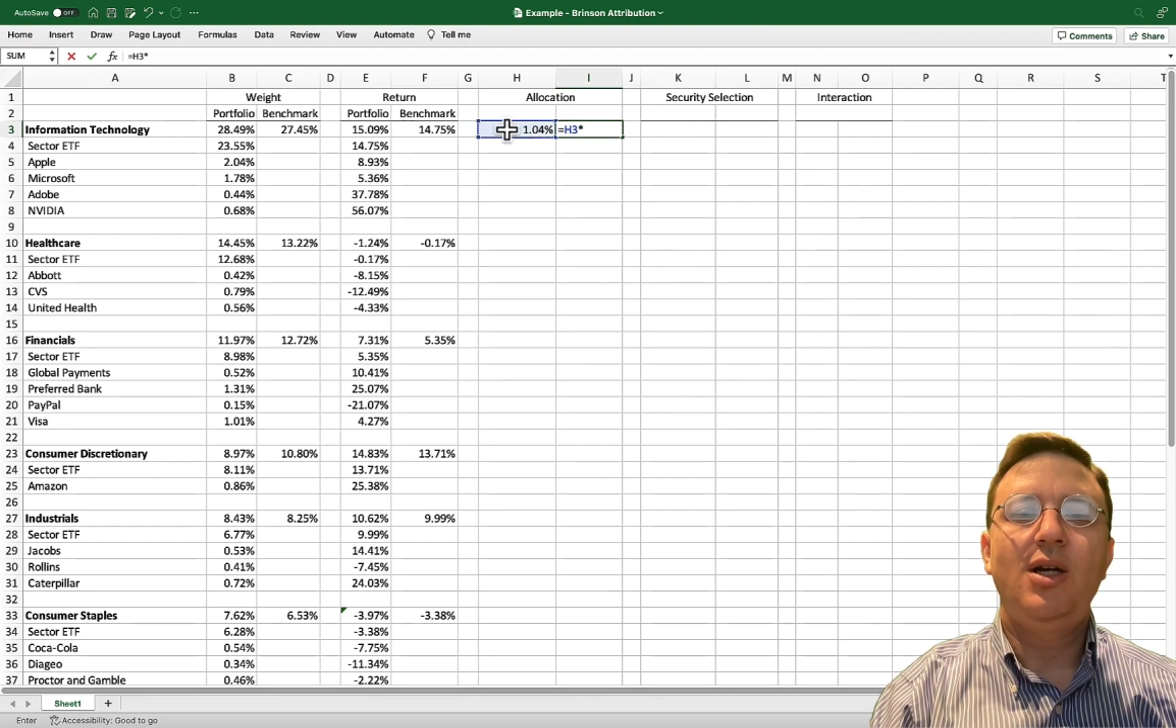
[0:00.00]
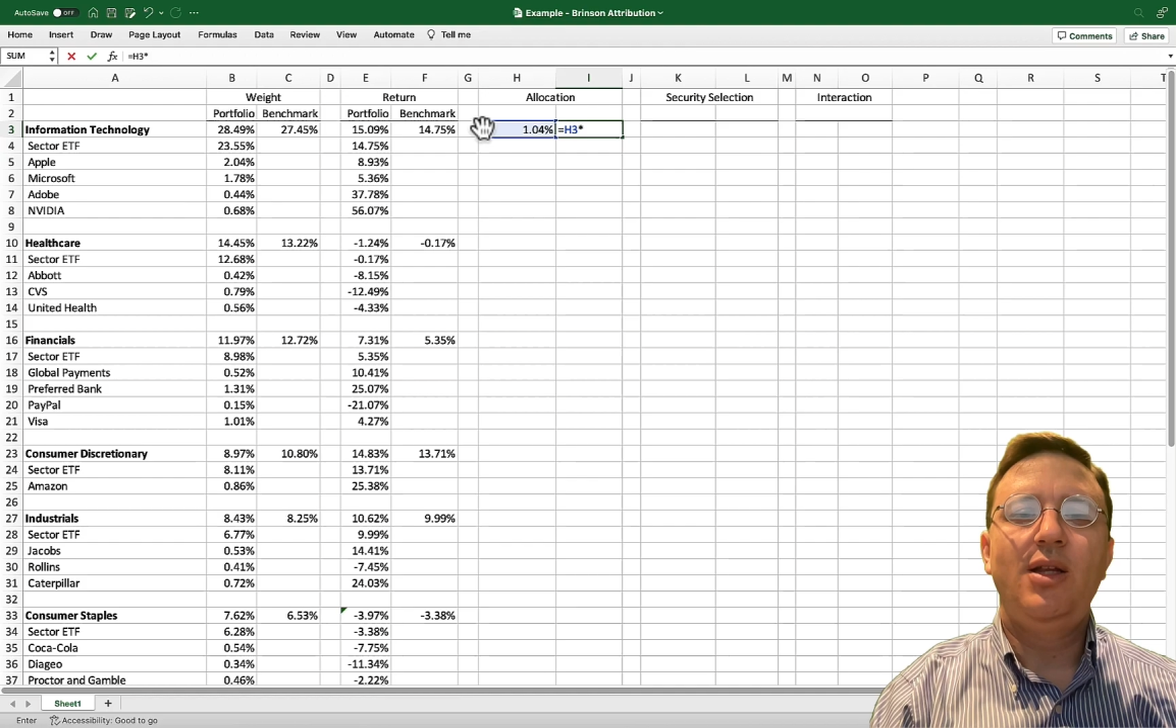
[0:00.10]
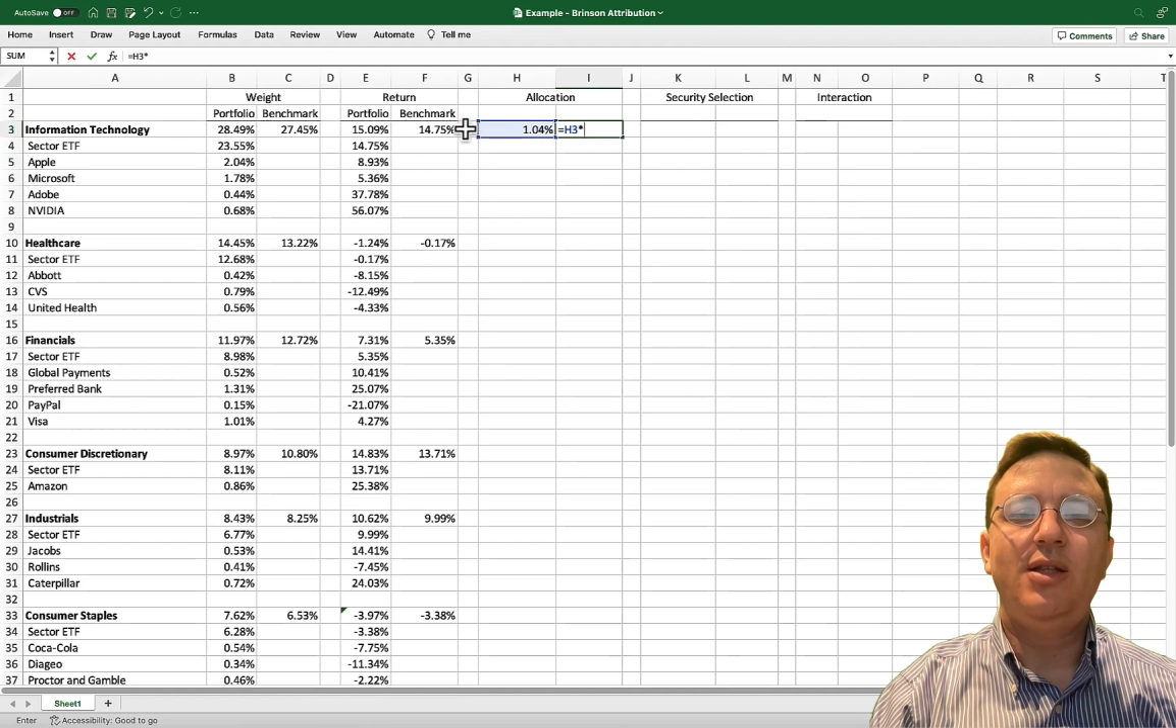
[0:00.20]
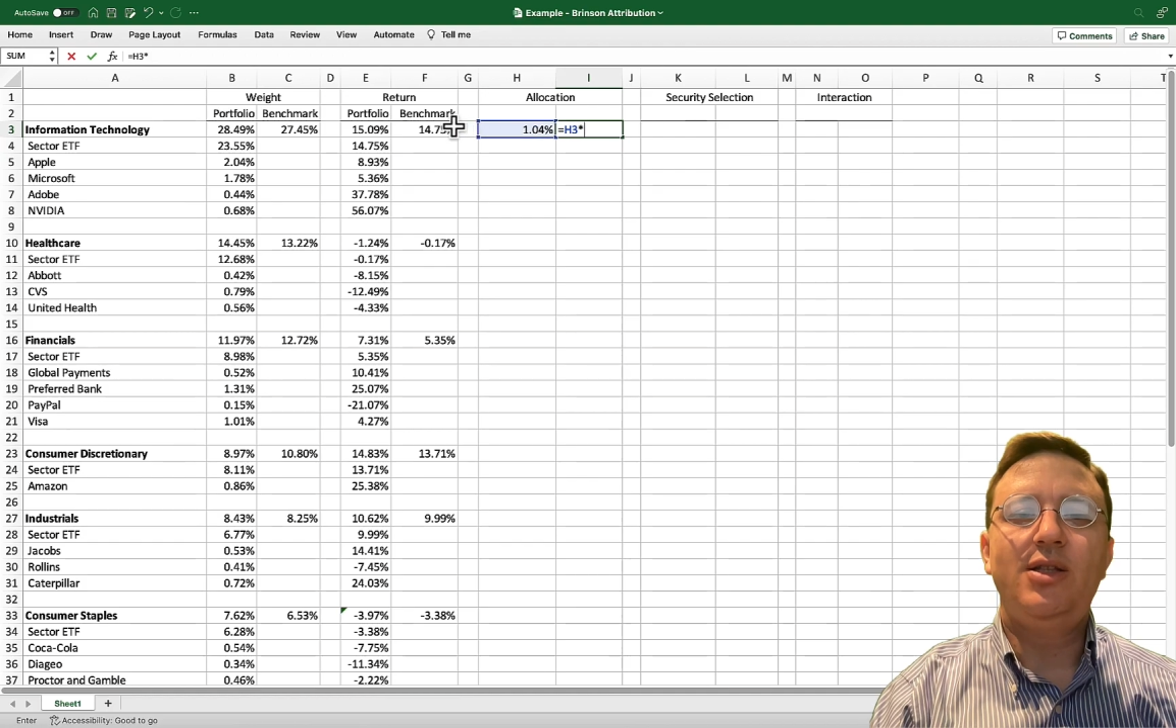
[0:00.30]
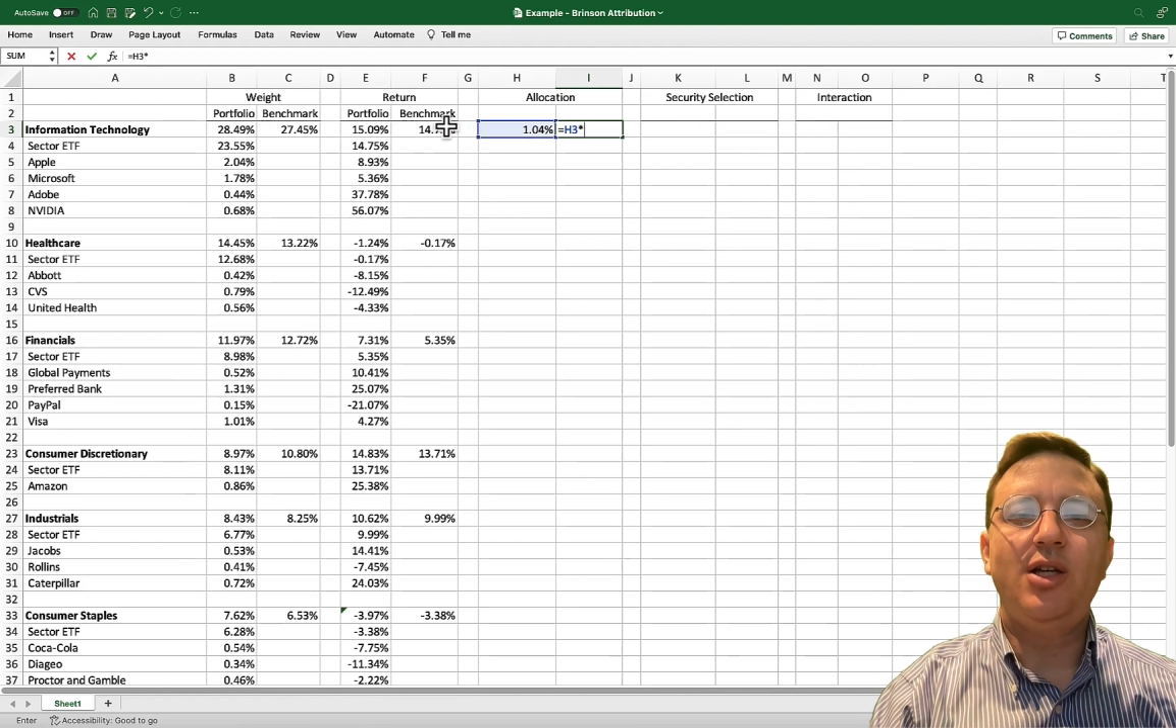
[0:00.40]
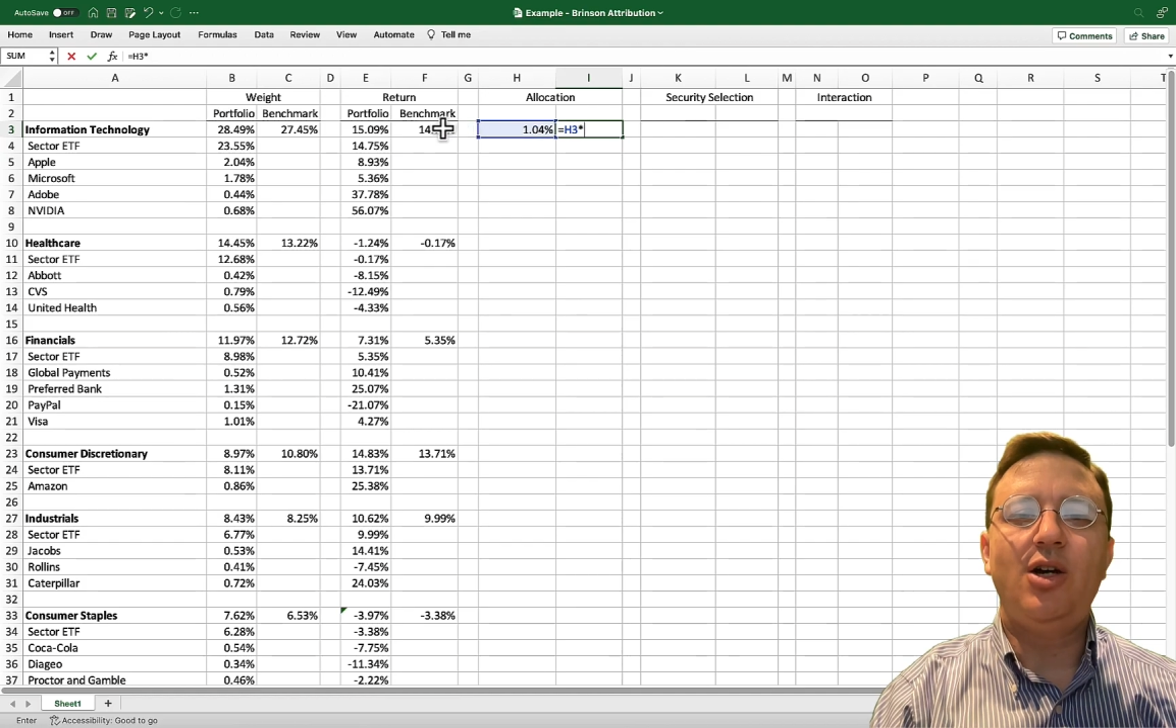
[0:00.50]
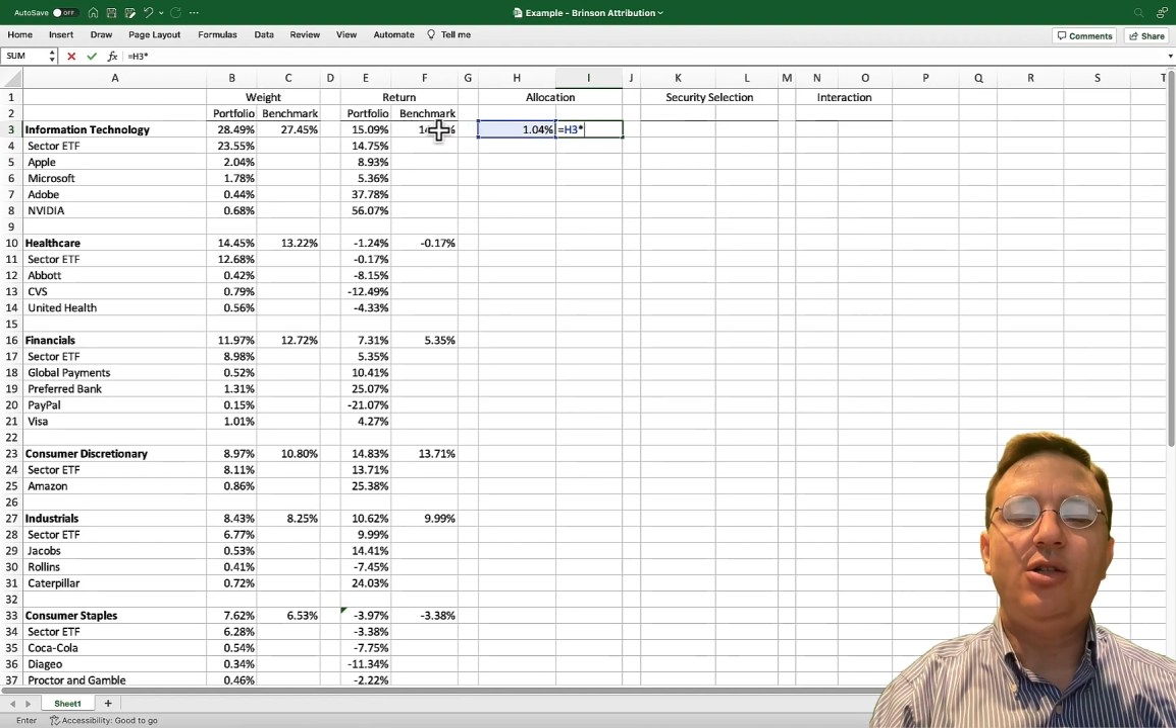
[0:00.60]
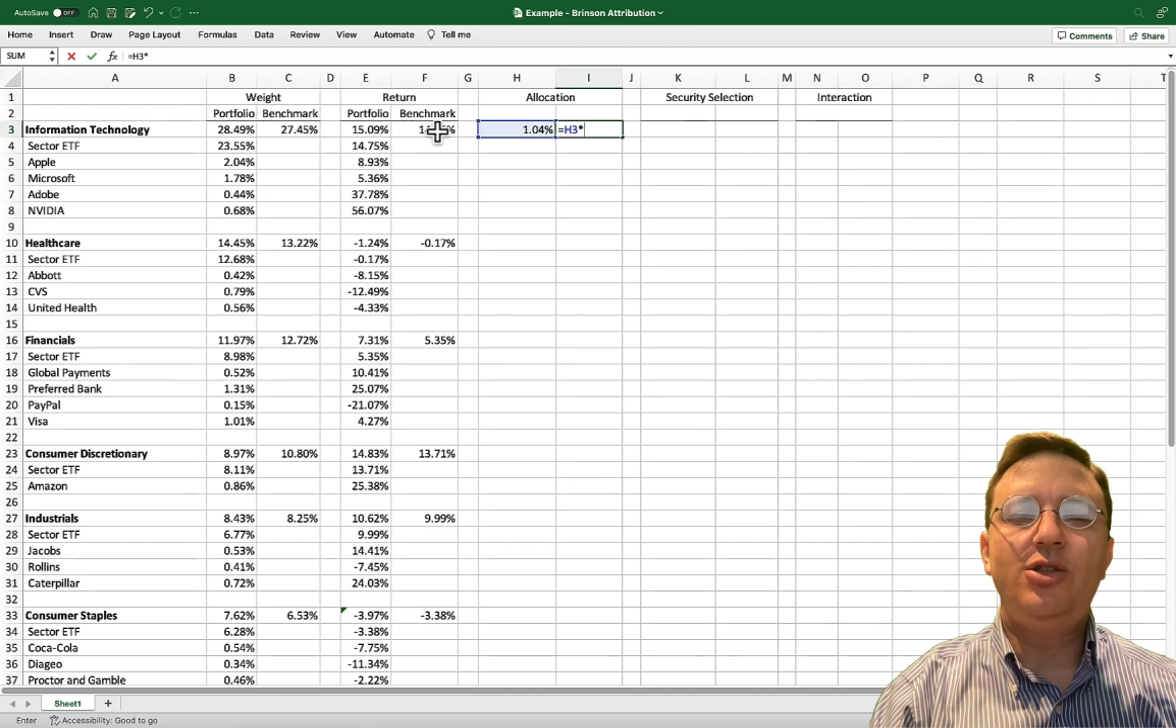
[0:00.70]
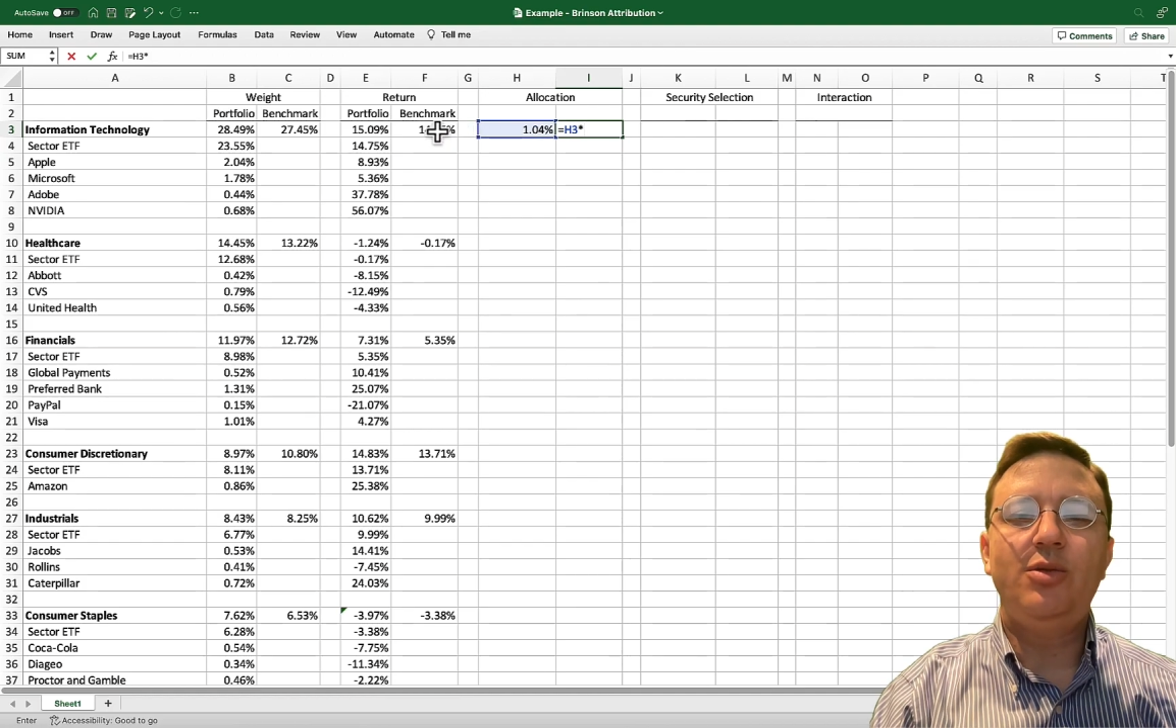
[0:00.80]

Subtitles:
This can also